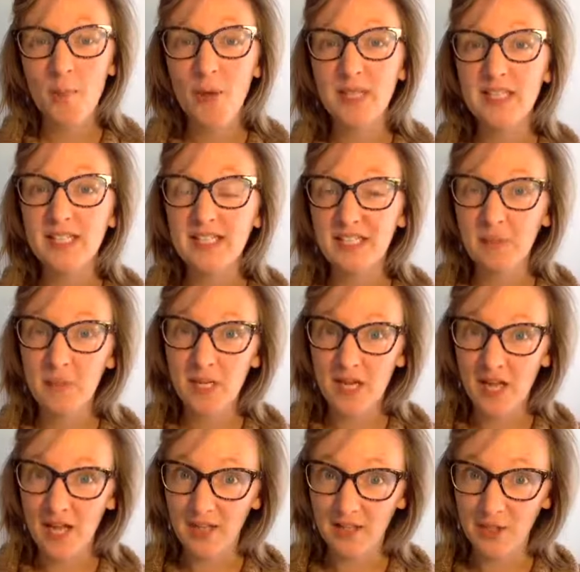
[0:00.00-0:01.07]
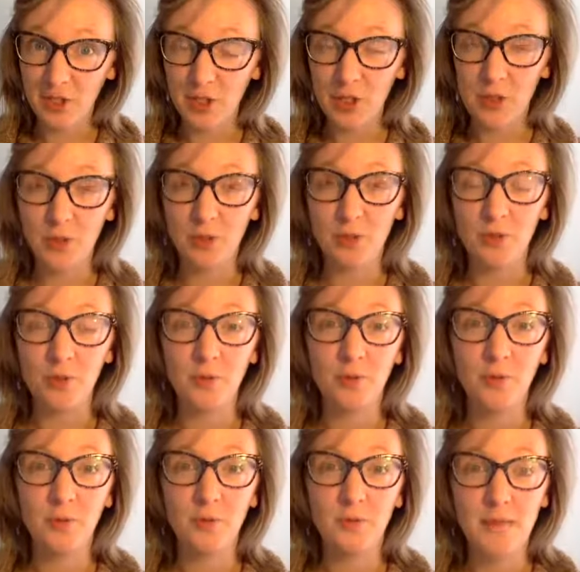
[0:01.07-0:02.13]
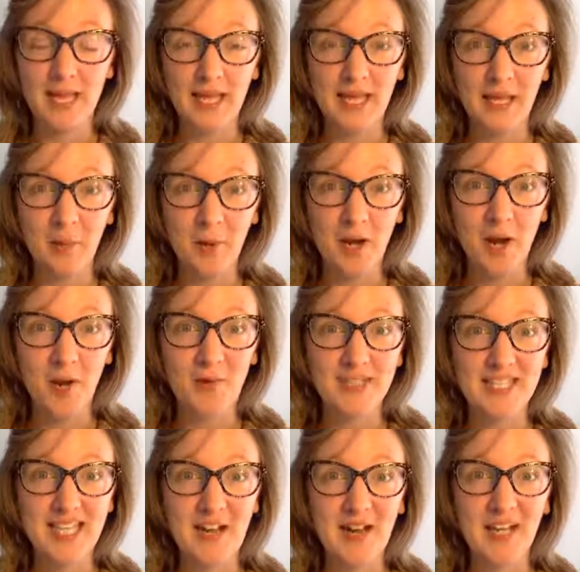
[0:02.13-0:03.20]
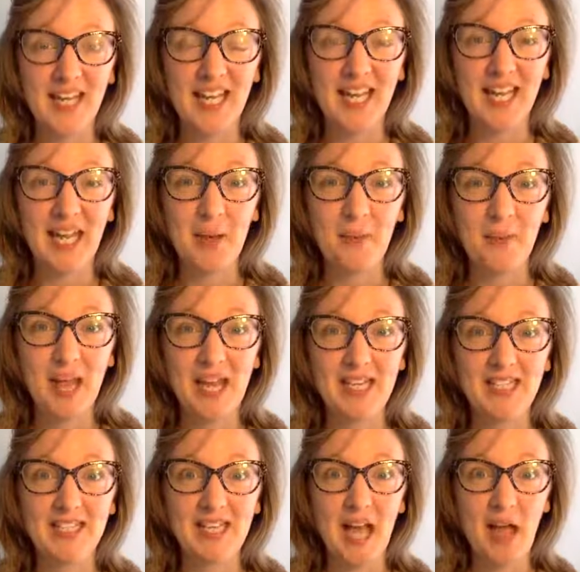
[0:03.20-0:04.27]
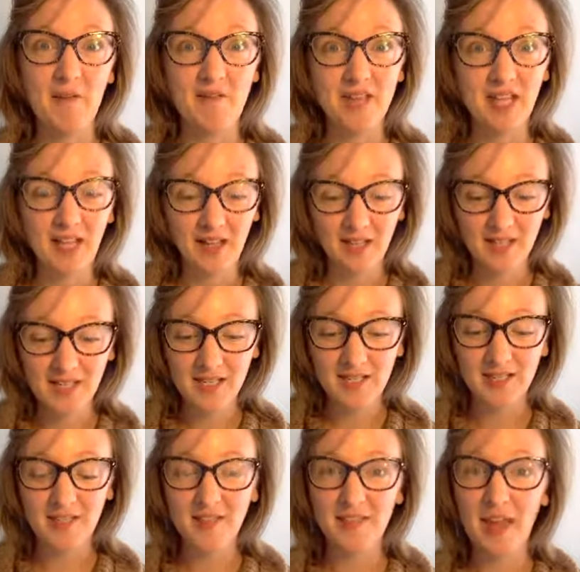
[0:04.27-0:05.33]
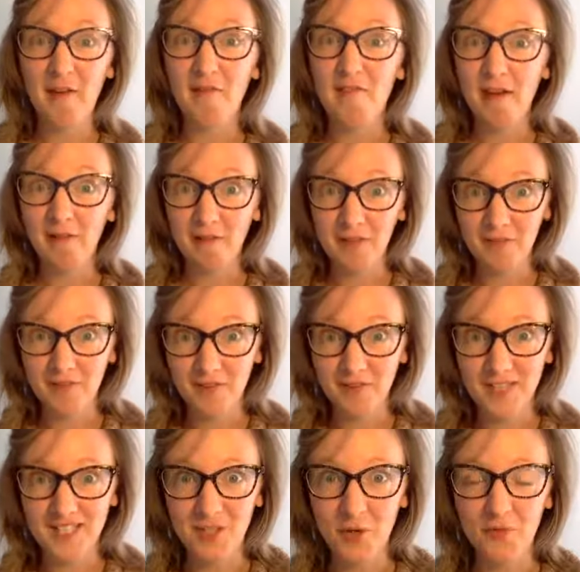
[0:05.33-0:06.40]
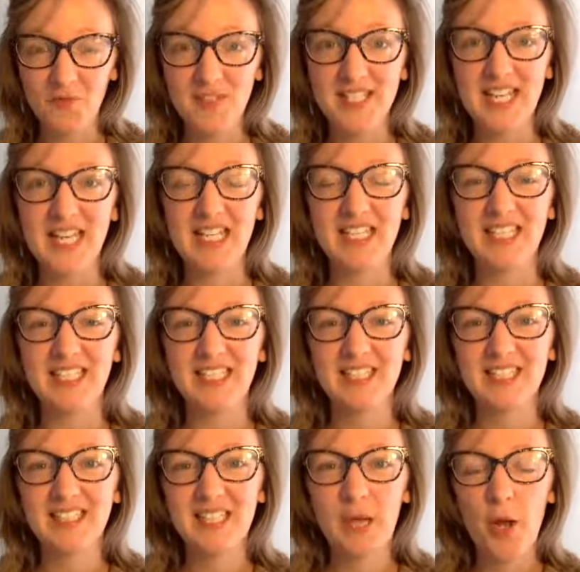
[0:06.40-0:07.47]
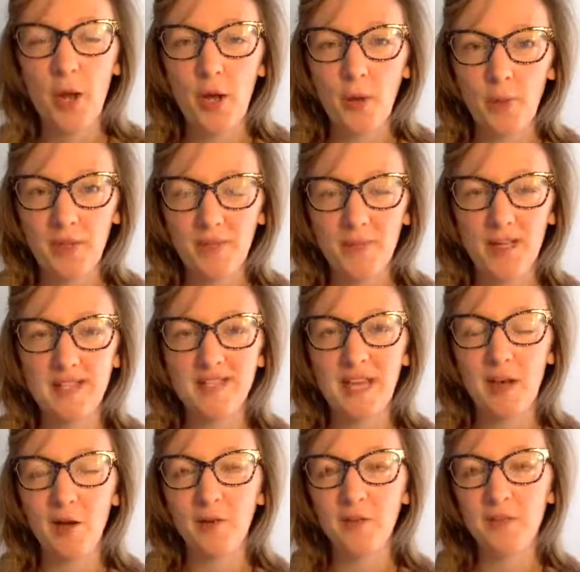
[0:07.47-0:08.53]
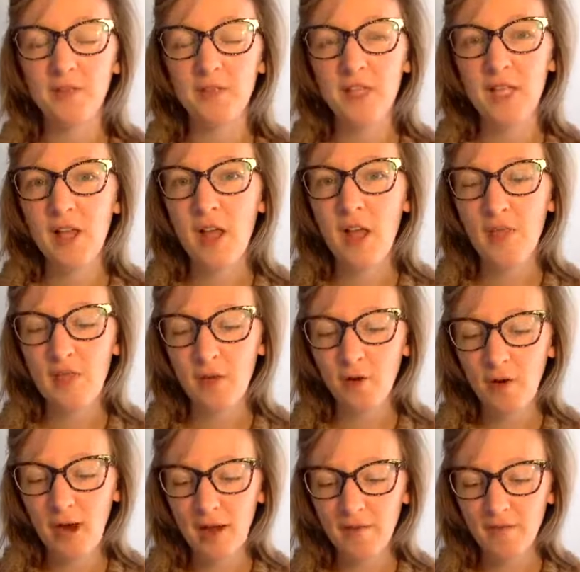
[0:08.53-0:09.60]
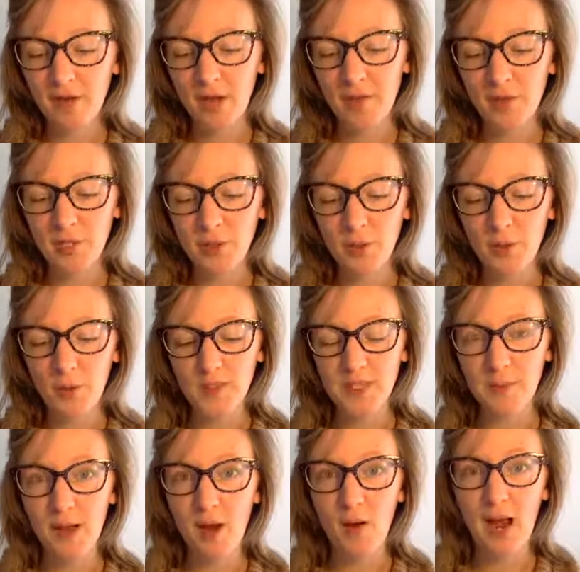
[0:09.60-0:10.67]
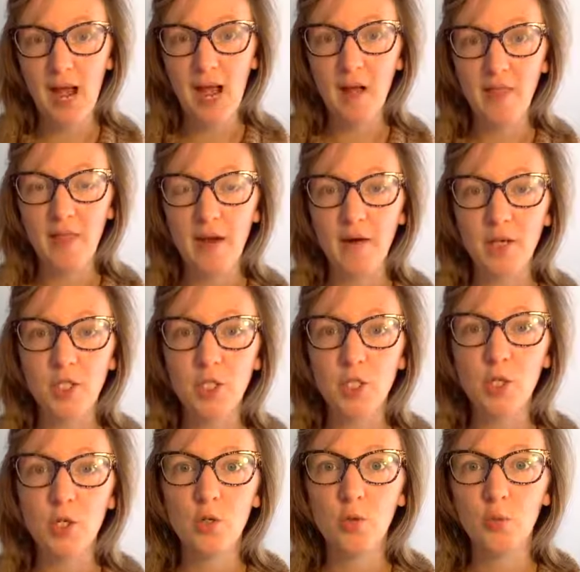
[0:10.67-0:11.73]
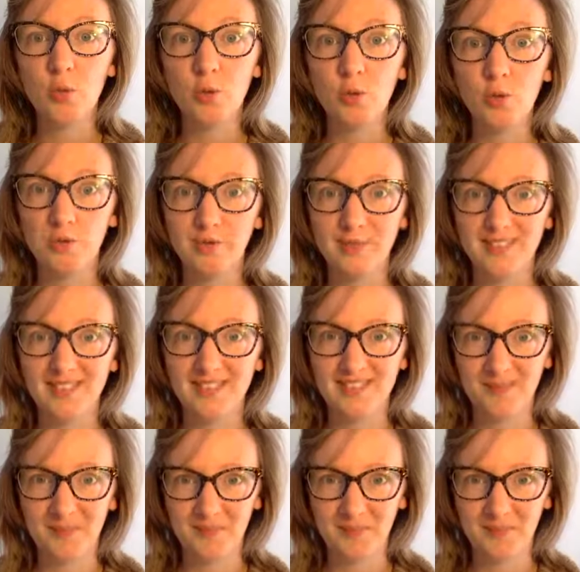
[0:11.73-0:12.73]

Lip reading: but similar to me, when I was lying in bed and having that very vivid conversation with myself, the grandfather talks about how there are two wolves